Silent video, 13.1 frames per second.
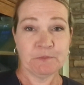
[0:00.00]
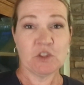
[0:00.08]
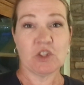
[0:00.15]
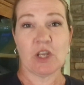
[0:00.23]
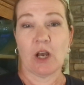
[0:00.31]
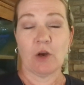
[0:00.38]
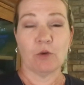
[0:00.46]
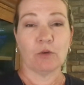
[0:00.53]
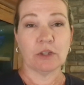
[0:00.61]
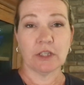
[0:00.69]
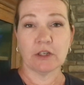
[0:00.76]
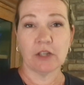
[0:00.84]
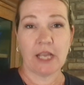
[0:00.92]
So
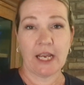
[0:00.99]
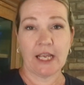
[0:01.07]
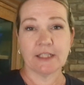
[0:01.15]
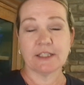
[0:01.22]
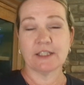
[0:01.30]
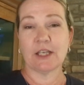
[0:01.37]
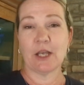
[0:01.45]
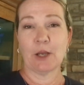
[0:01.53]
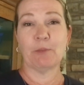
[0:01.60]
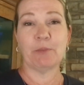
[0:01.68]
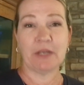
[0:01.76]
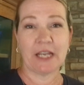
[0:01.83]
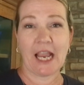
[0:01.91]
little ants,
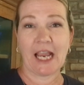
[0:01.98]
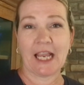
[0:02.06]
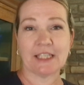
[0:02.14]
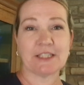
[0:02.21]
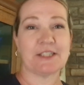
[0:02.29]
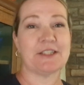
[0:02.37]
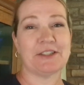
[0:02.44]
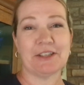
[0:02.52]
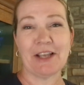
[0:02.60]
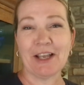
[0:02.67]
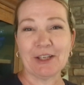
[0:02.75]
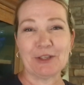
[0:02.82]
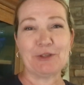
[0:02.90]
big ants,
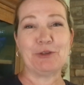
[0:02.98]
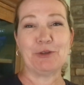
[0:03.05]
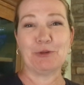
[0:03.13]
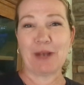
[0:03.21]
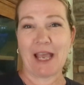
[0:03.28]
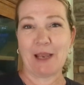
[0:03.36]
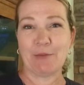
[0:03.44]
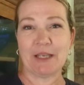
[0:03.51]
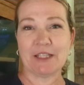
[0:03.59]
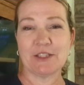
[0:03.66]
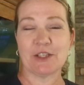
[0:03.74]
you name it.